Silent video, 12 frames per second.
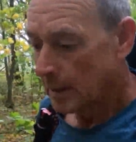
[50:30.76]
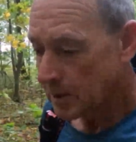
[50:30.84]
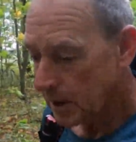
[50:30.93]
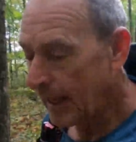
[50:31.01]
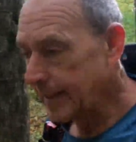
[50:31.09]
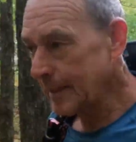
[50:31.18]

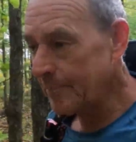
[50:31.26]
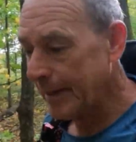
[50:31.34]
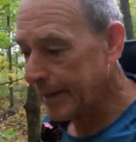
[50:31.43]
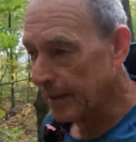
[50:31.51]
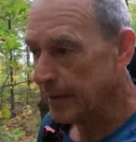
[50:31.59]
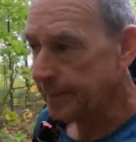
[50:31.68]
slightly
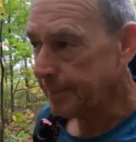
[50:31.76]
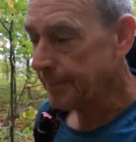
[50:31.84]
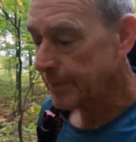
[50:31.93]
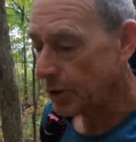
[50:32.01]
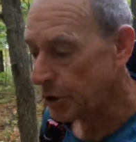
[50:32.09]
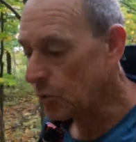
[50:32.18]
bigger
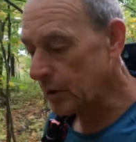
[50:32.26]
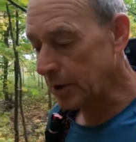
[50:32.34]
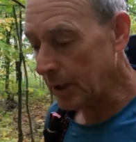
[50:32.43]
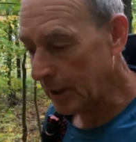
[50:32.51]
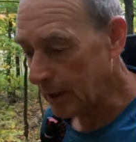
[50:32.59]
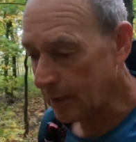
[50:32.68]
than you
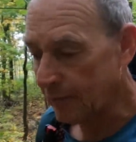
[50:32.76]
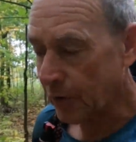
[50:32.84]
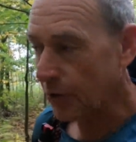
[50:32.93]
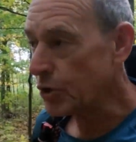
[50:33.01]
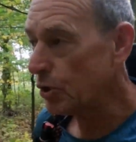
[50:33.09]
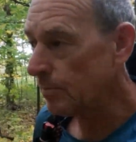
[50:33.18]
would need
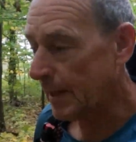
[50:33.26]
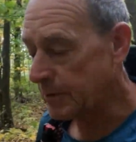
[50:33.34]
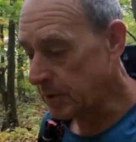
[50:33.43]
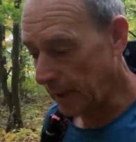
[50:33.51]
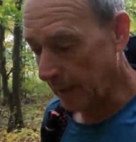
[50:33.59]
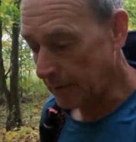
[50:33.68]
for a
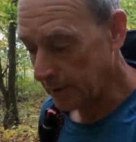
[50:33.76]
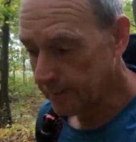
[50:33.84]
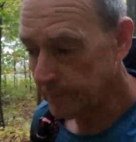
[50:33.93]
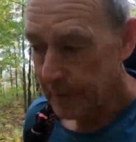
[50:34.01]
two-man tent.